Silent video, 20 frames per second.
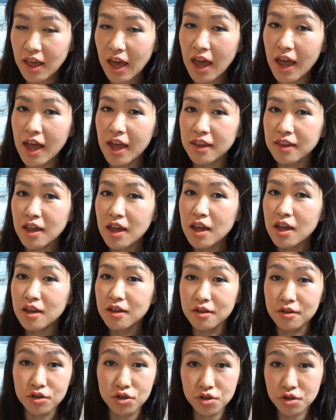then
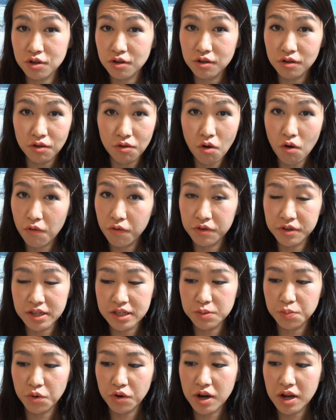you shouldn't go for
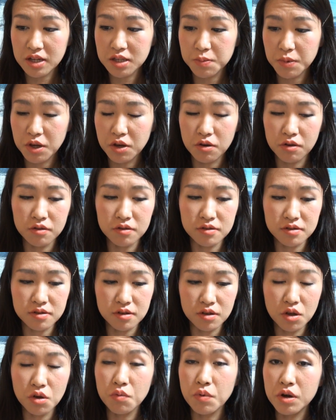these products because
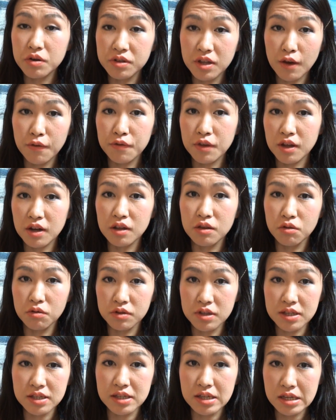you will definitely
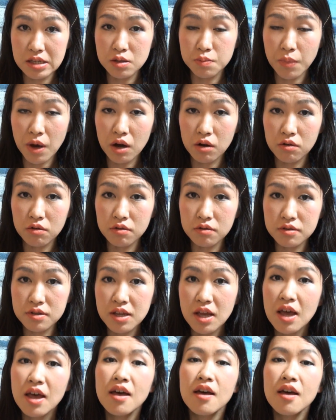notice these sparkles.